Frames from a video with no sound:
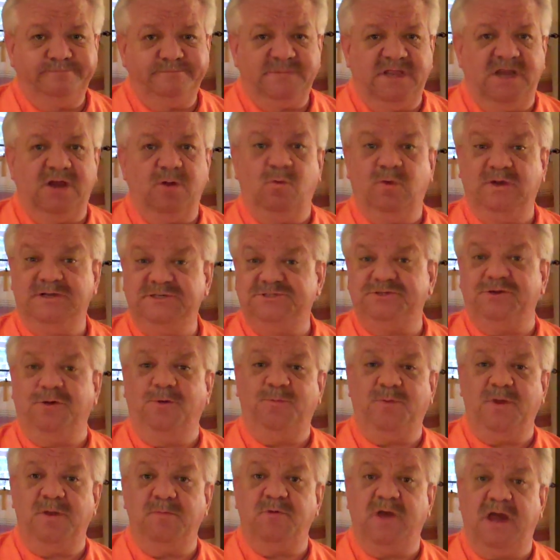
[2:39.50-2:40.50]
You know, we
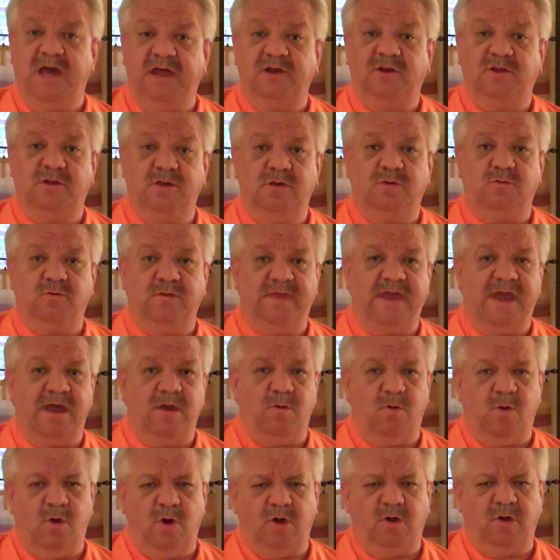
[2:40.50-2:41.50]
show people how to cook
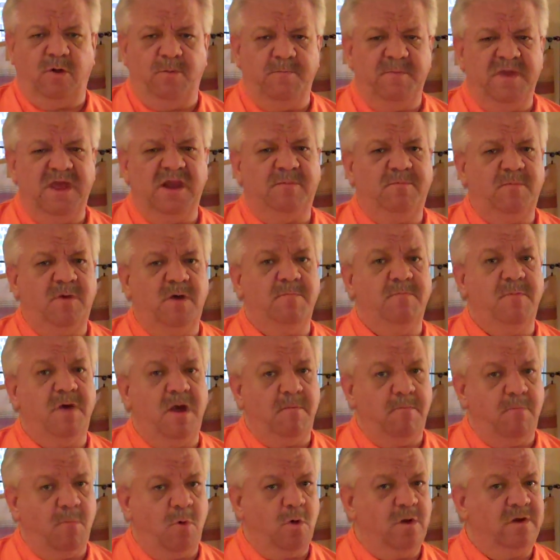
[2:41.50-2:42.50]
without water. Minimum
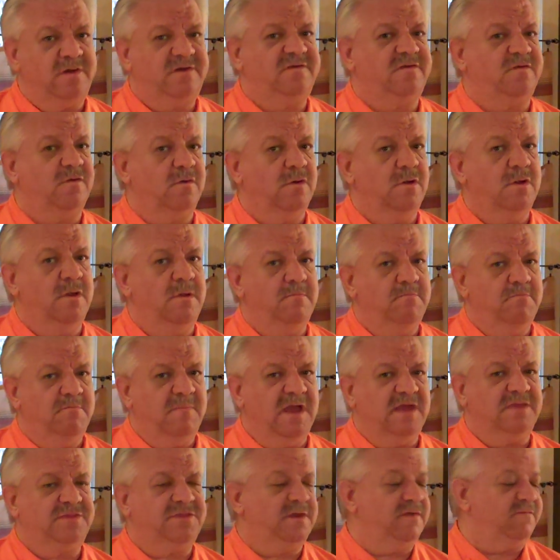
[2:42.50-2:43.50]
moisture
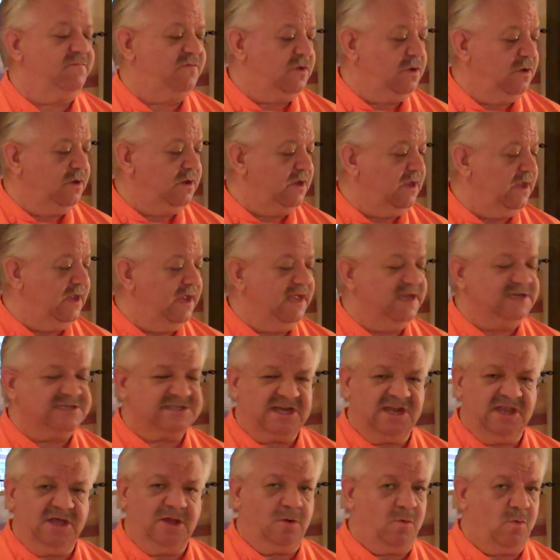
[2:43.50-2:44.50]
method of cooking, as
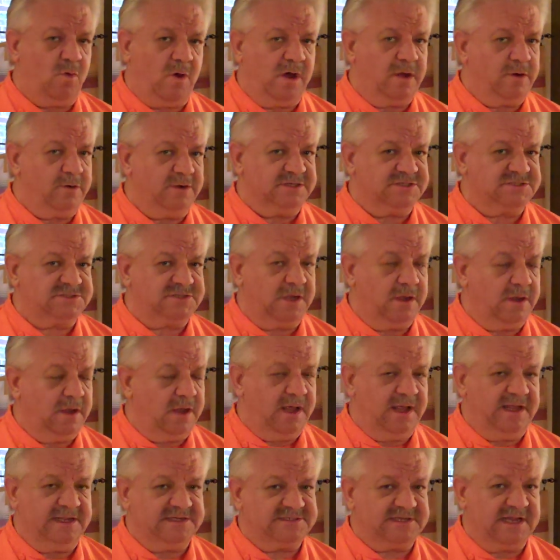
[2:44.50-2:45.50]
little water
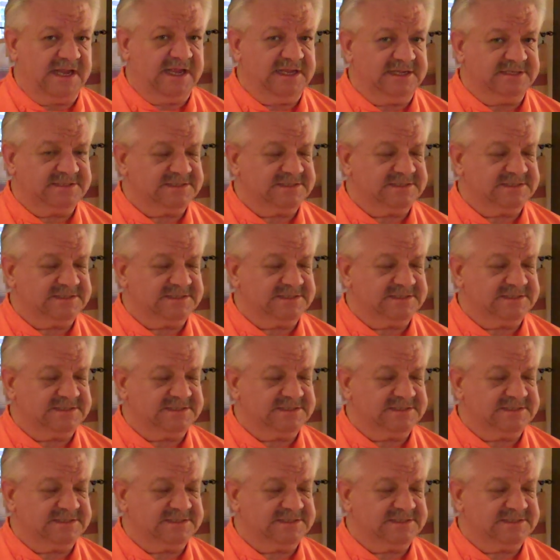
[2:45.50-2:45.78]
as